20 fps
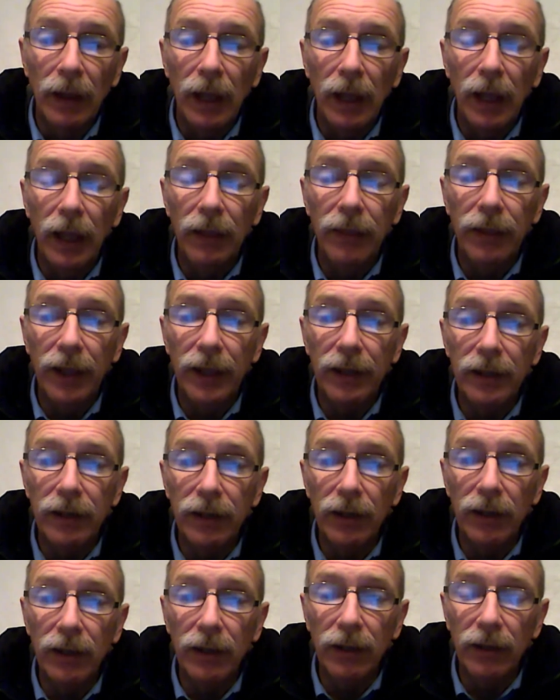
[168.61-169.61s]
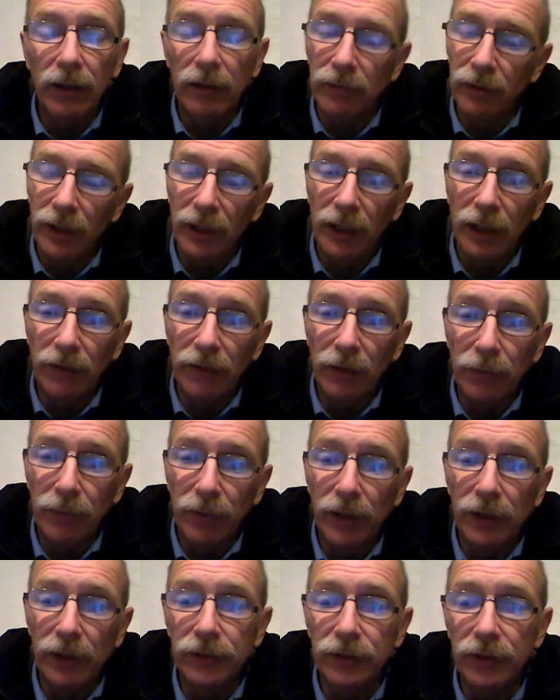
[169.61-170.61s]
Then another
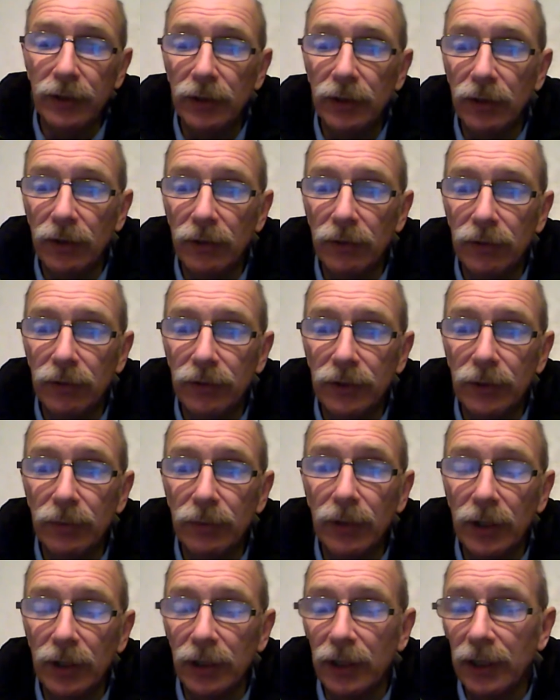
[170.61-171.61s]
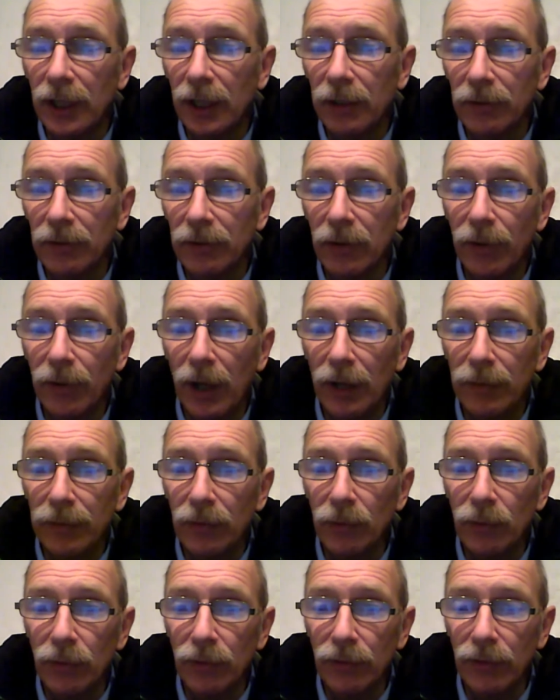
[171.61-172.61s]
person who similarly came to the
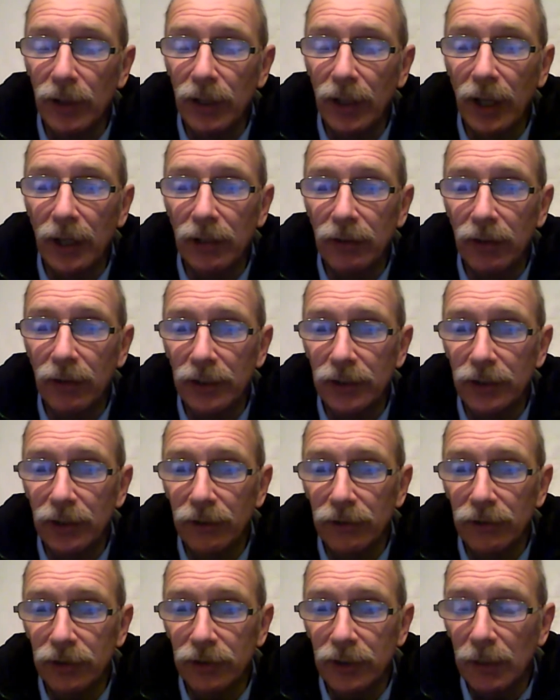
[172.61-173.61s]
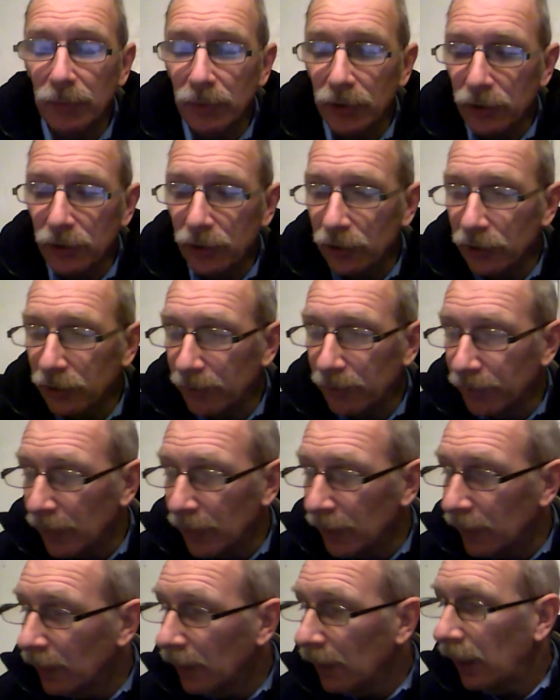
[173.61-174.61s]
Bible with a great deal of skepticism
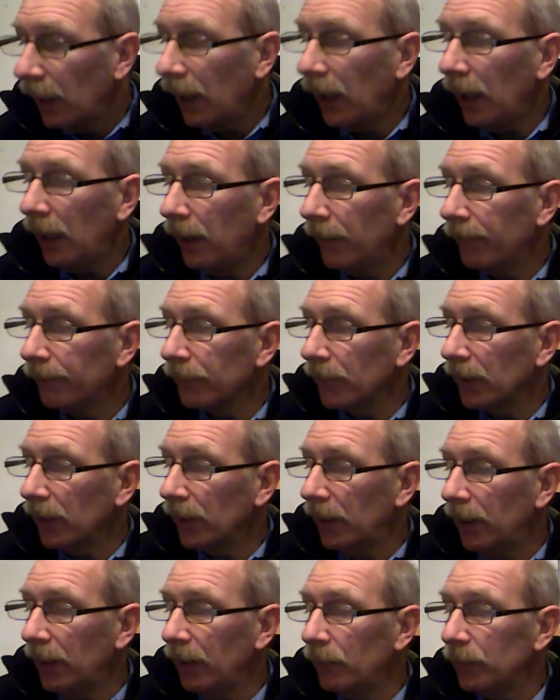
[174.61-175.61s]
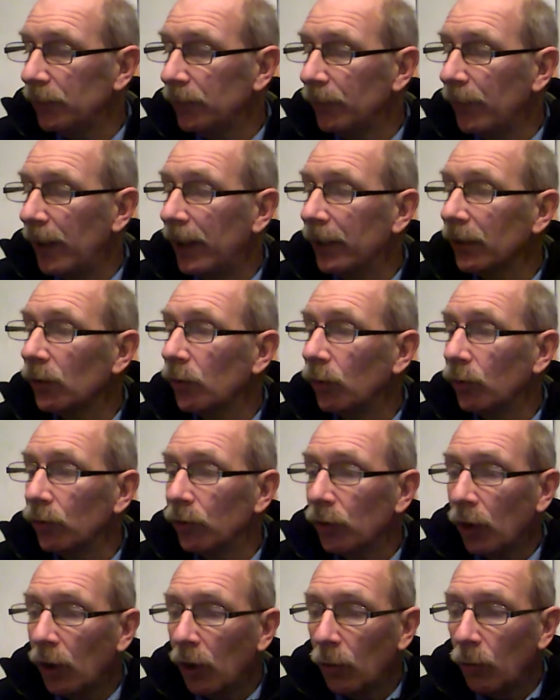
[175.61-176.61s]
was a man called
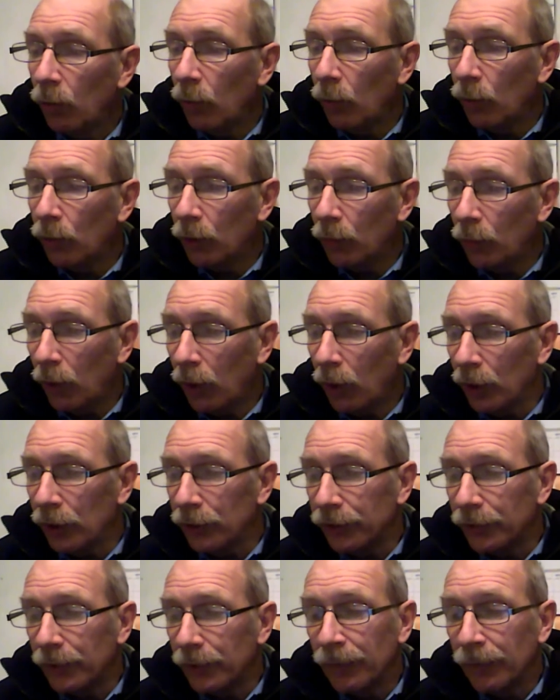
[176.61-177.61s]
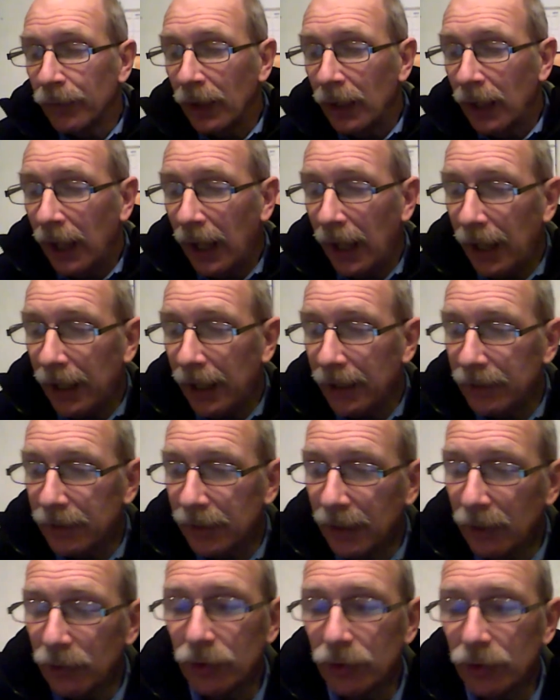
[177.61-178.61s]
Warner Wallace. And
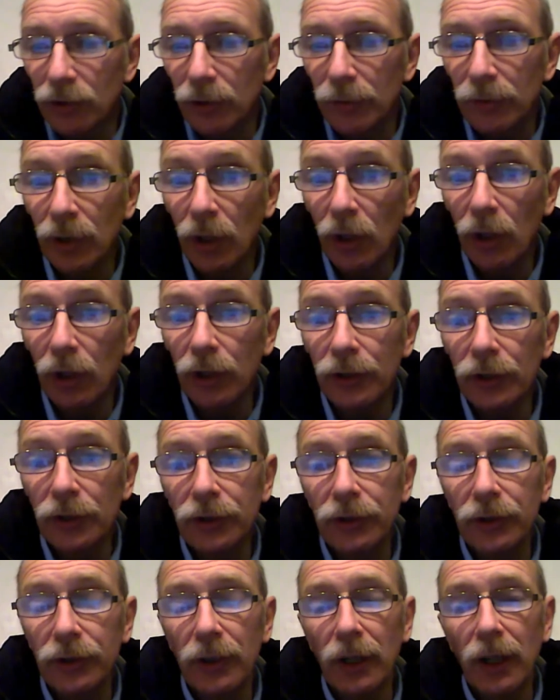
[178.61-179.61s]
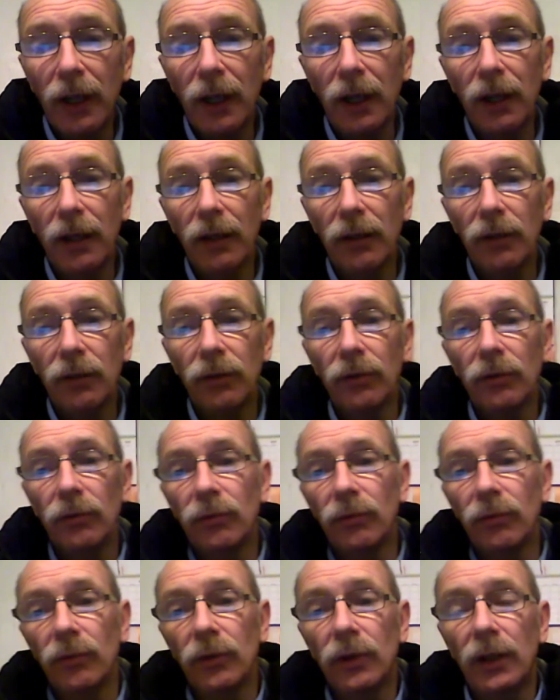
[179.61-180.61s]
he was a criminologist
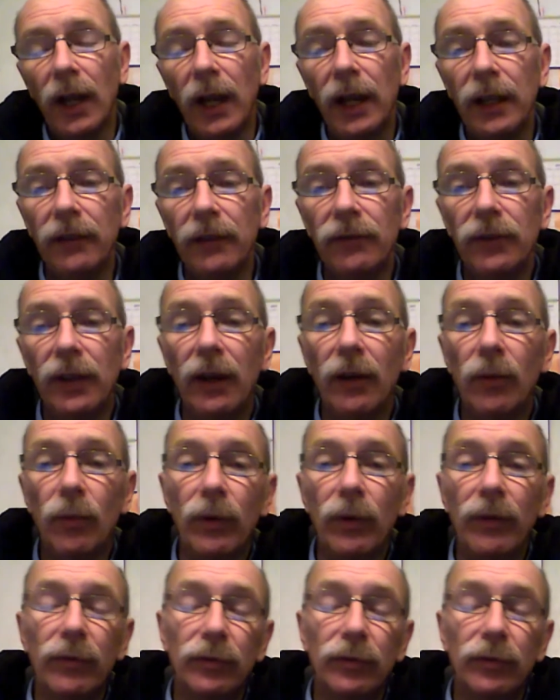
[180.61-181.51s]
who kind of dealt with or